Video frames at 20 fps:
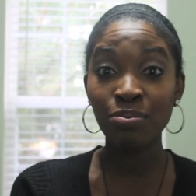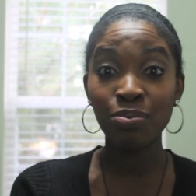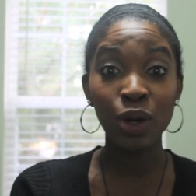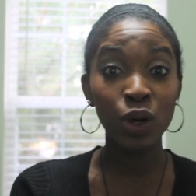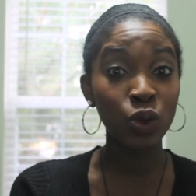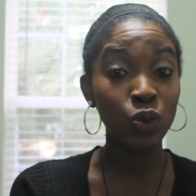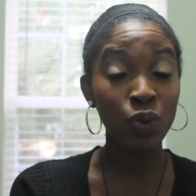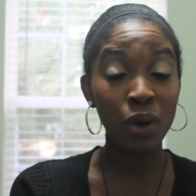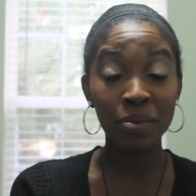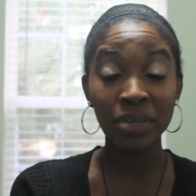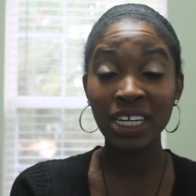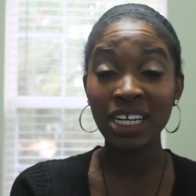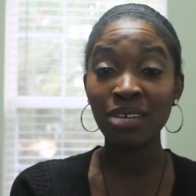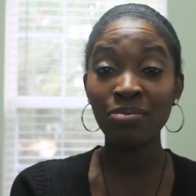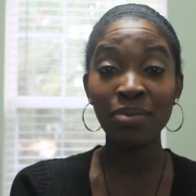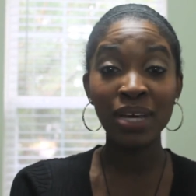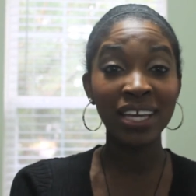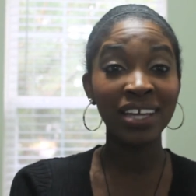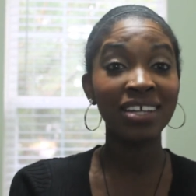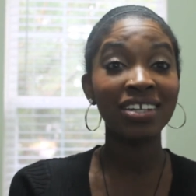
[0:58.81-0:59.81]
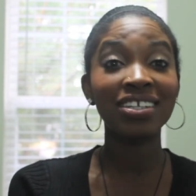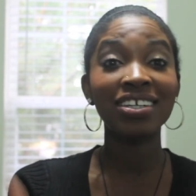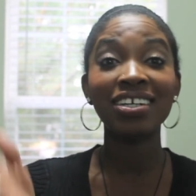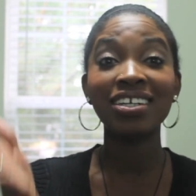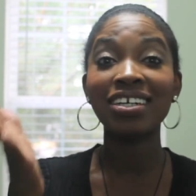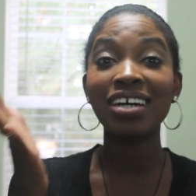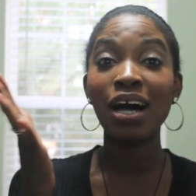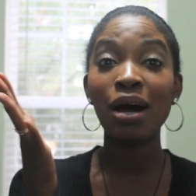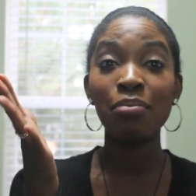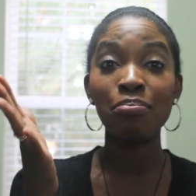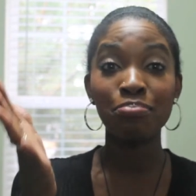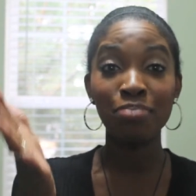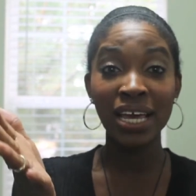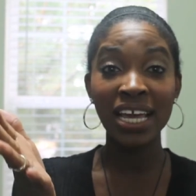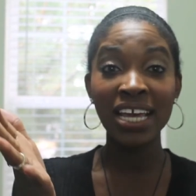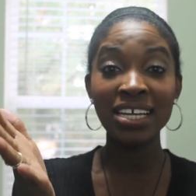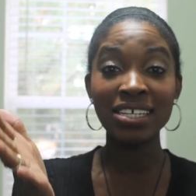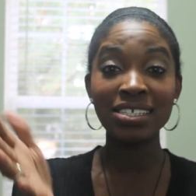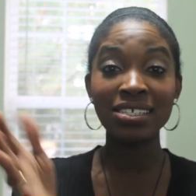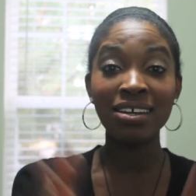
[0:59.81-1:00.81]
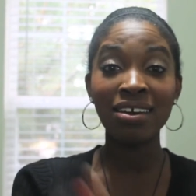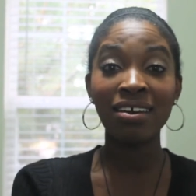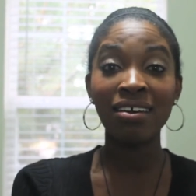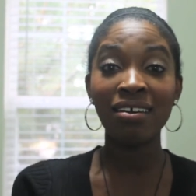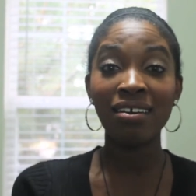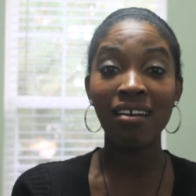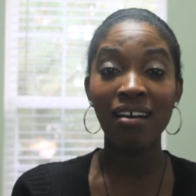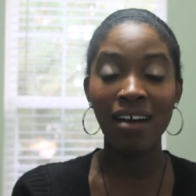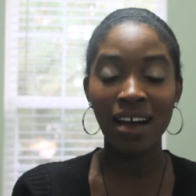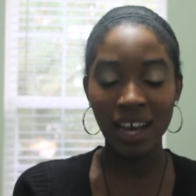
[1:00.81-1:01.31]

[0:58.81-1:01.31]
both women and men, amazing.